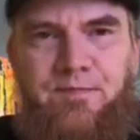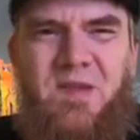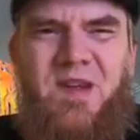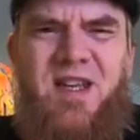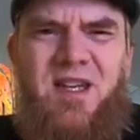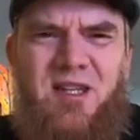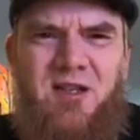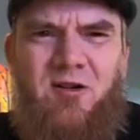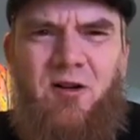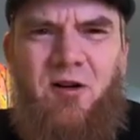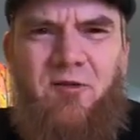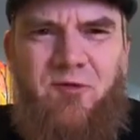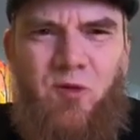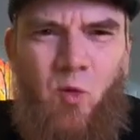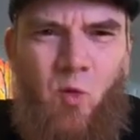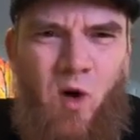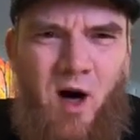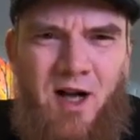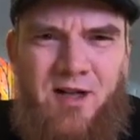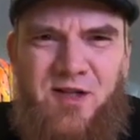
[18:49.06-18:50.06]
Thank you all for
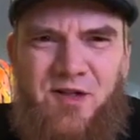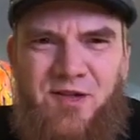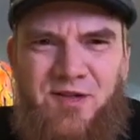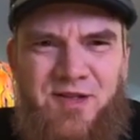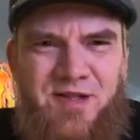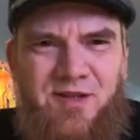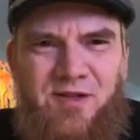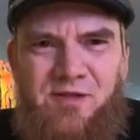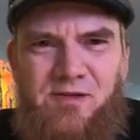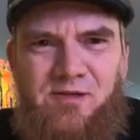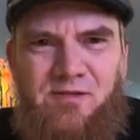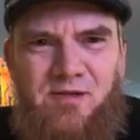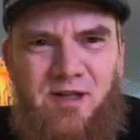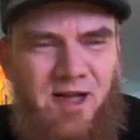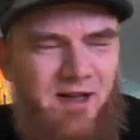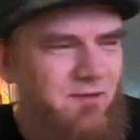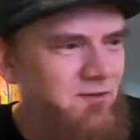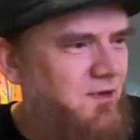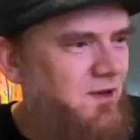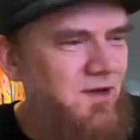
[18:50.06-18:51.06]
watching too.
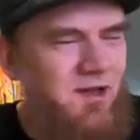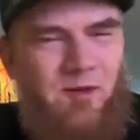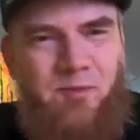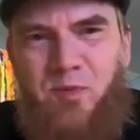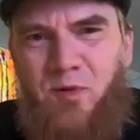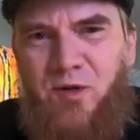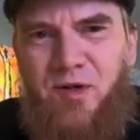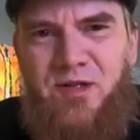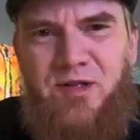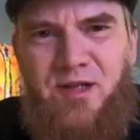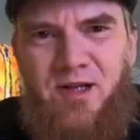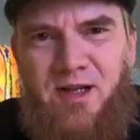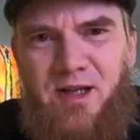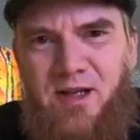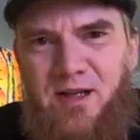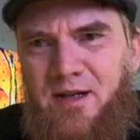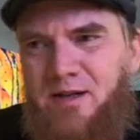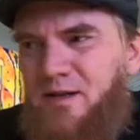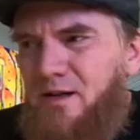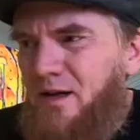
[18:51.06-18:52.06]
I really
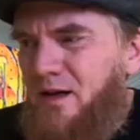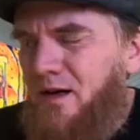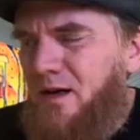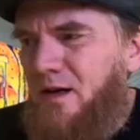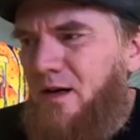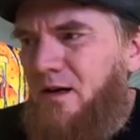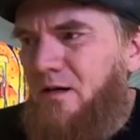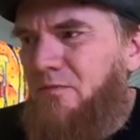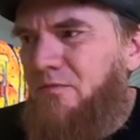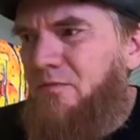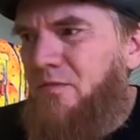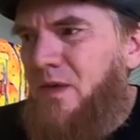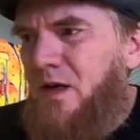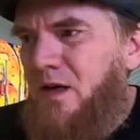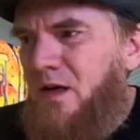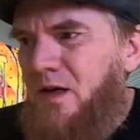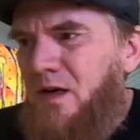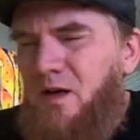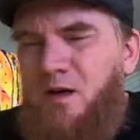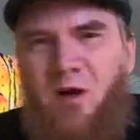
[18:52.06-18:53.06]
appreciate it.
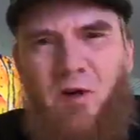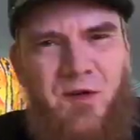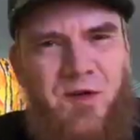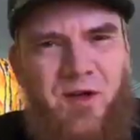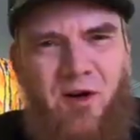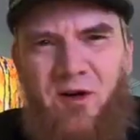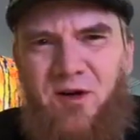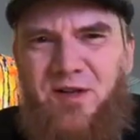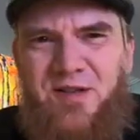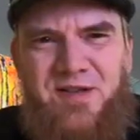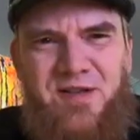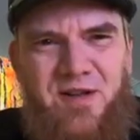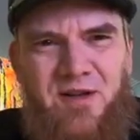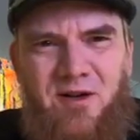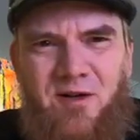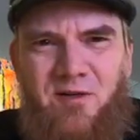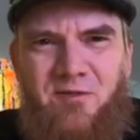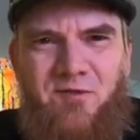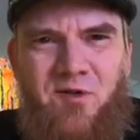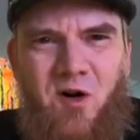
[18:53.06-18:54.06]
All the artists that
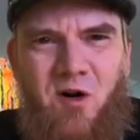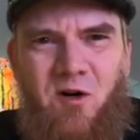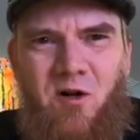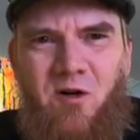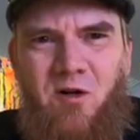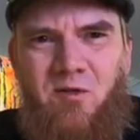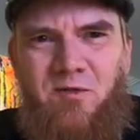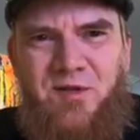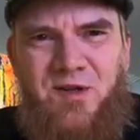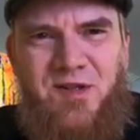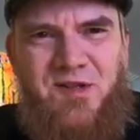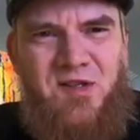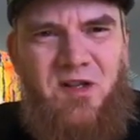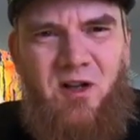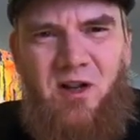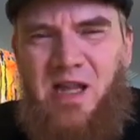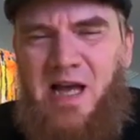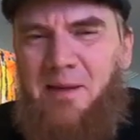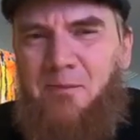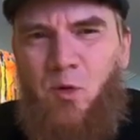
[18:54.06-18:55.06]
are involved, this
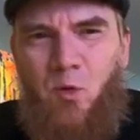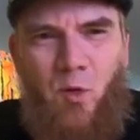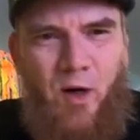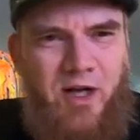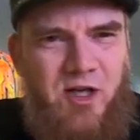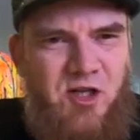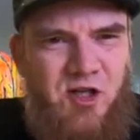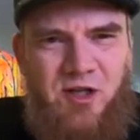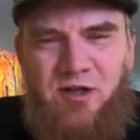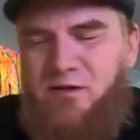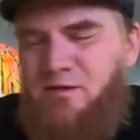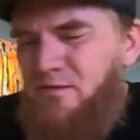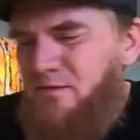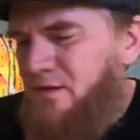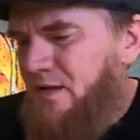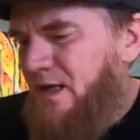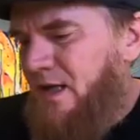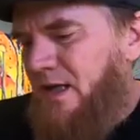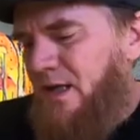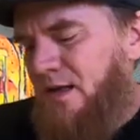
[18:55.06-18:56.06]
collaboration.
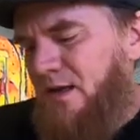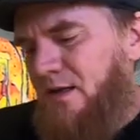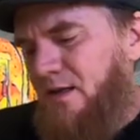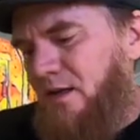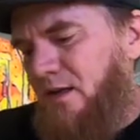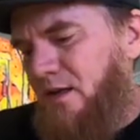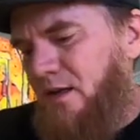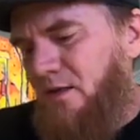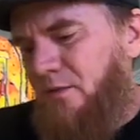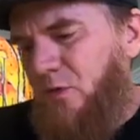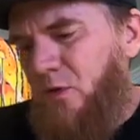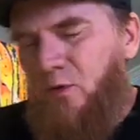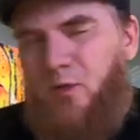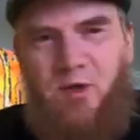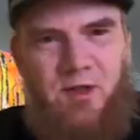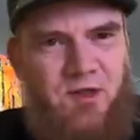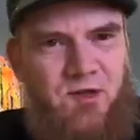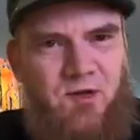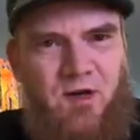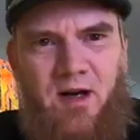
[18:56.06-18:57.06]
We're
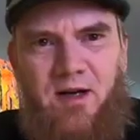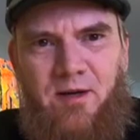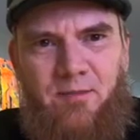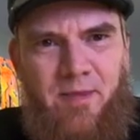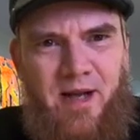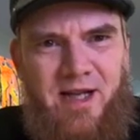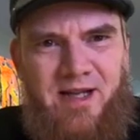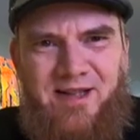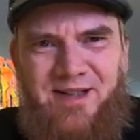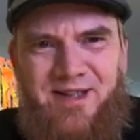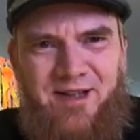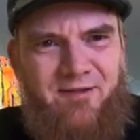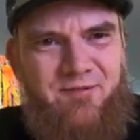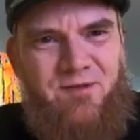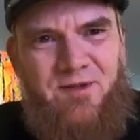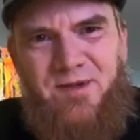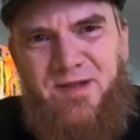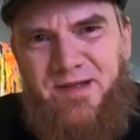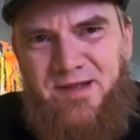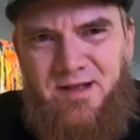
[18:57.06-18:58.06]
really trying to make a
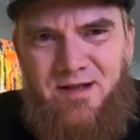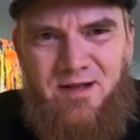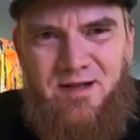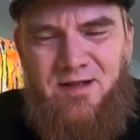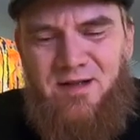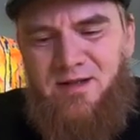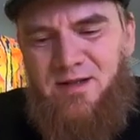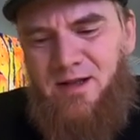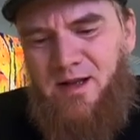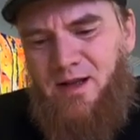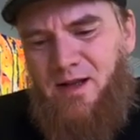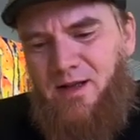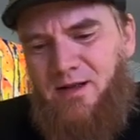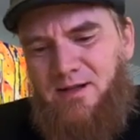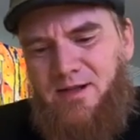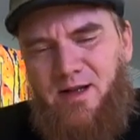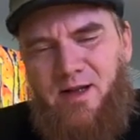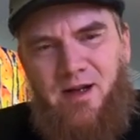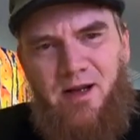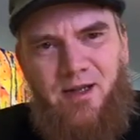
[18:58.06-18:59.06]
difference here,
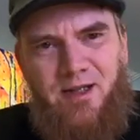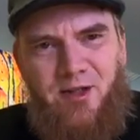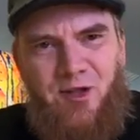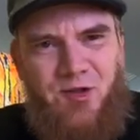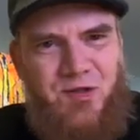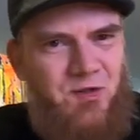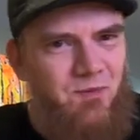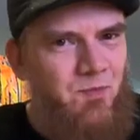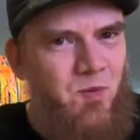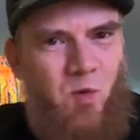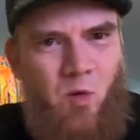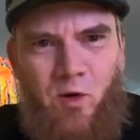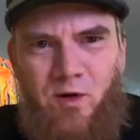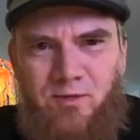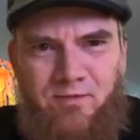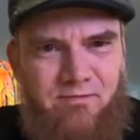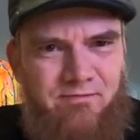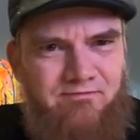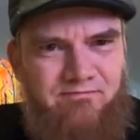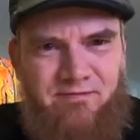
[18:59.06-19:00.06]
and your
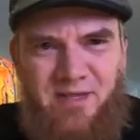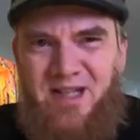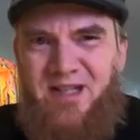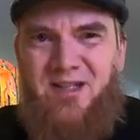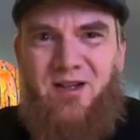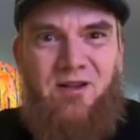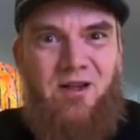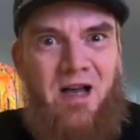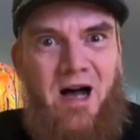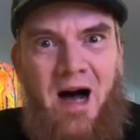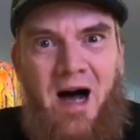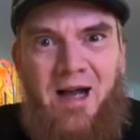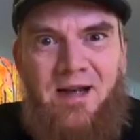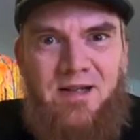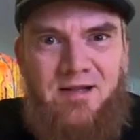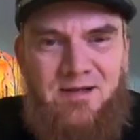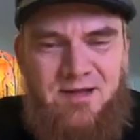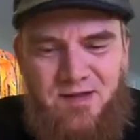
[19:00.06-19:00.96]
support means a lot.